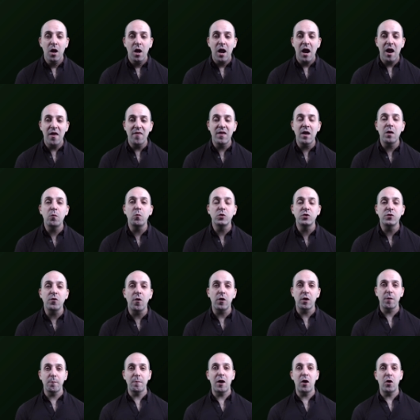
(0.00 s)
And then we'll
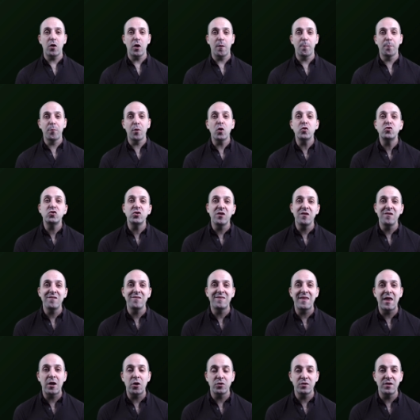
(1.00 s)
talk about approaches
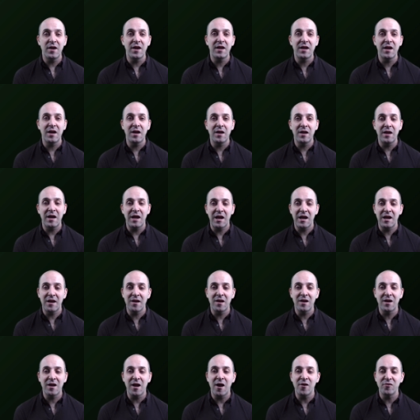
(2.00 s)
that are taken in
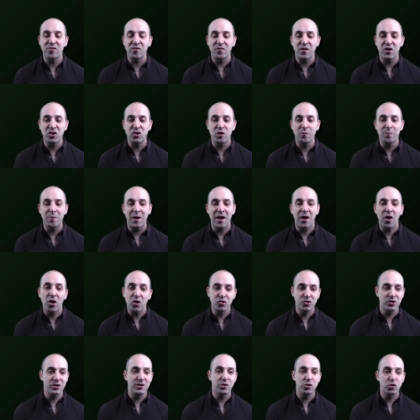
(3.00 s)
conservation
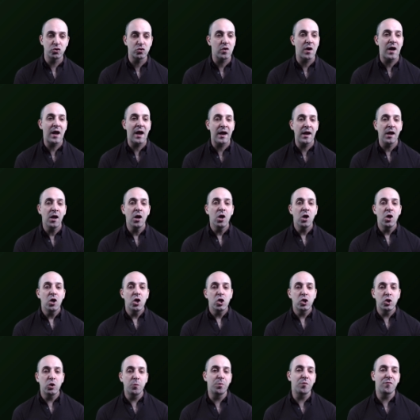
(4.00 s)
biology to try
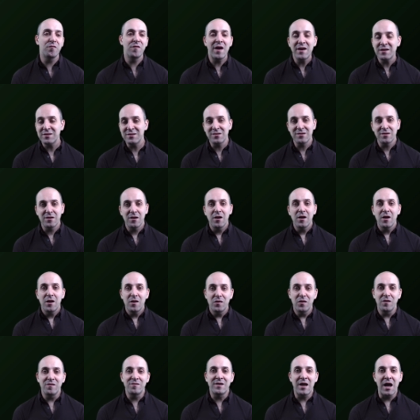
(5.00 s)
to prevent
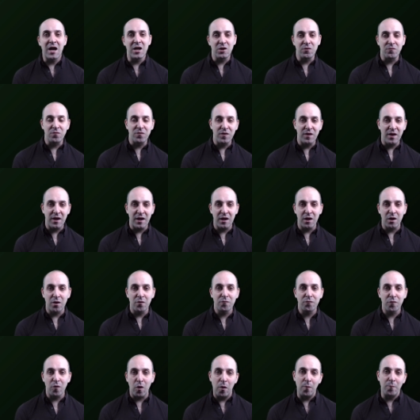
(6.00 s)
this kind of thing
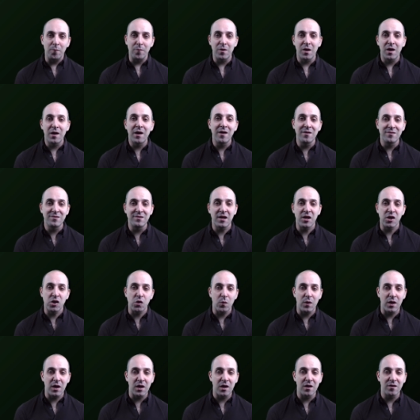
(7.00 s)
from
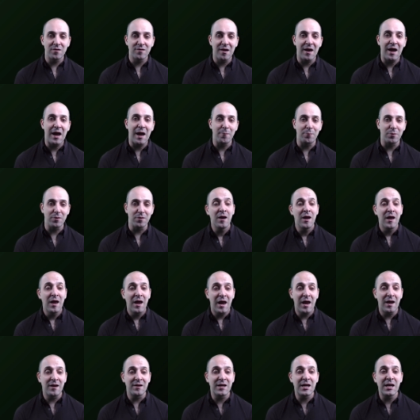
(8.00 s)
continuing to happen
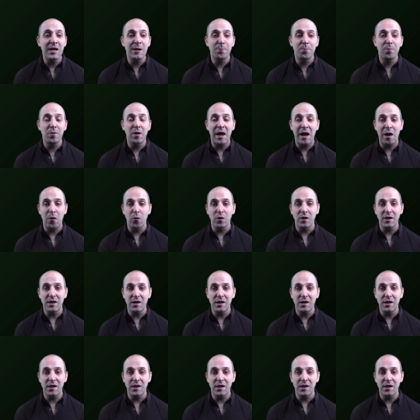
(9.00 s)
and keep our